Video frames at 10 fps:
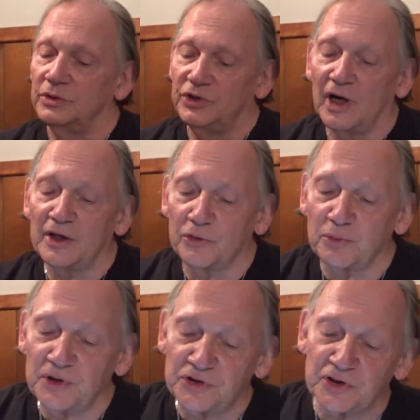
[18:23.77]
John
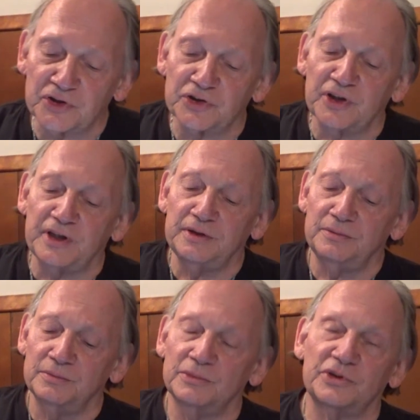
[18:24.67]
3
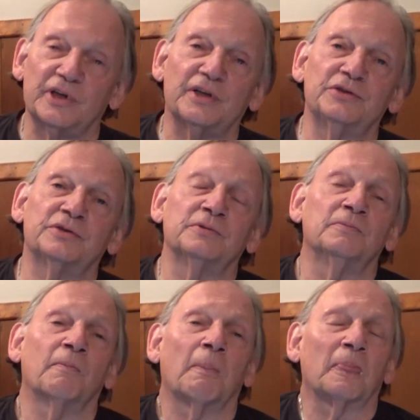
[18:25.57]
16 says,
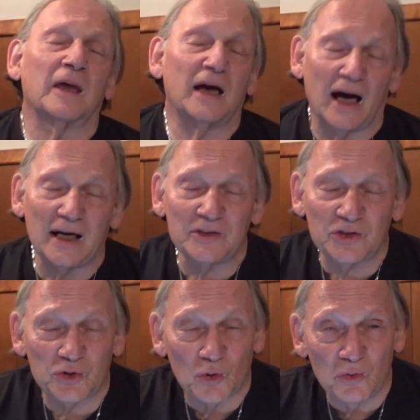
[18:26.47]
God
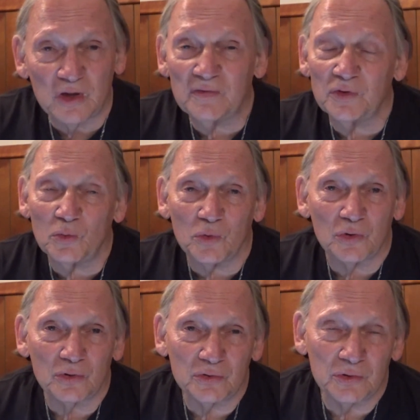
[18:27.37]
so loved the
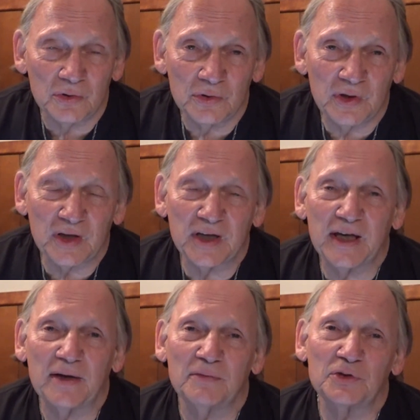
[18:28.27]
world that he
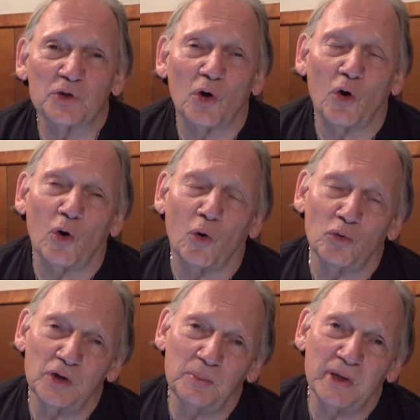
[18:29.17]
gave his
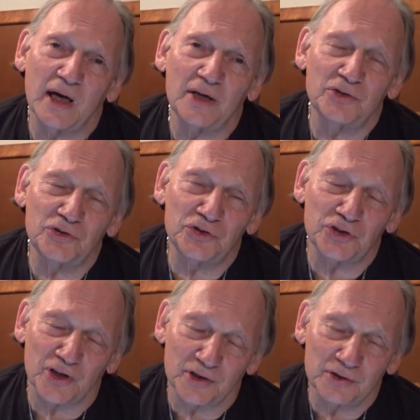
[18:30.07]
only begotten
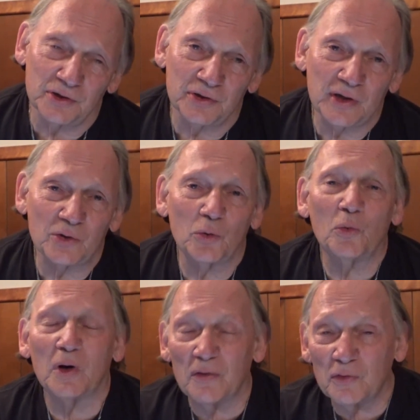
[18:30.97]
Son, that
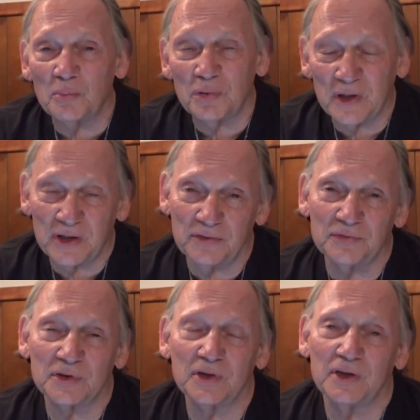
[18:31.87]
whoever
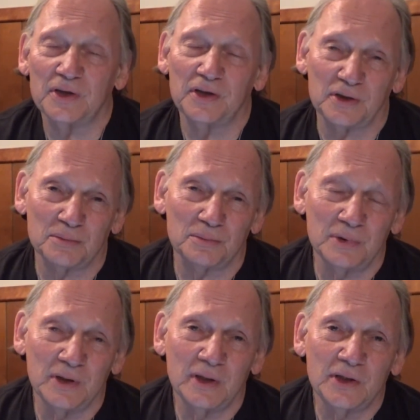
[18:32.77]
believes in him
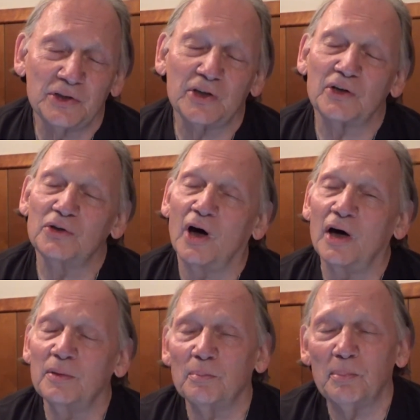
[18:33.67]
shall
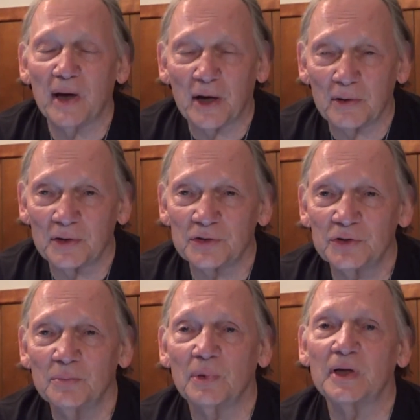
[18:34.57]
not
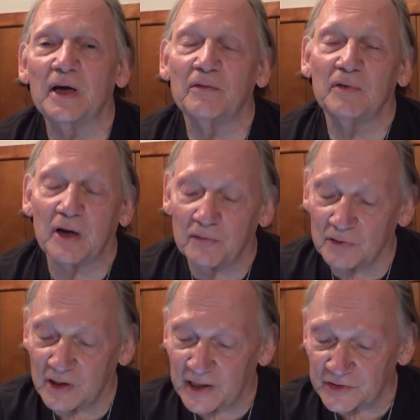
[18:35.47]
perish, but have
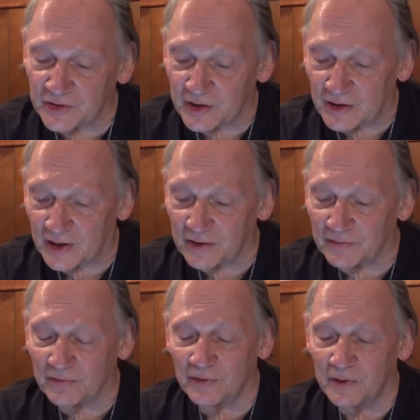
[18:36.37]
everlasting
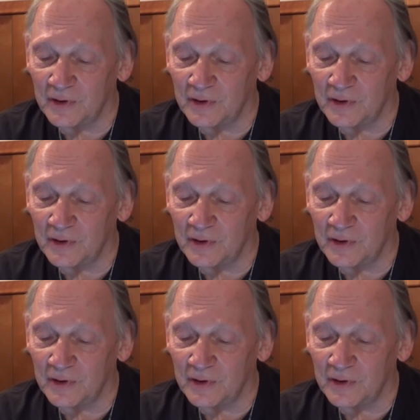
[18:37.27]
life.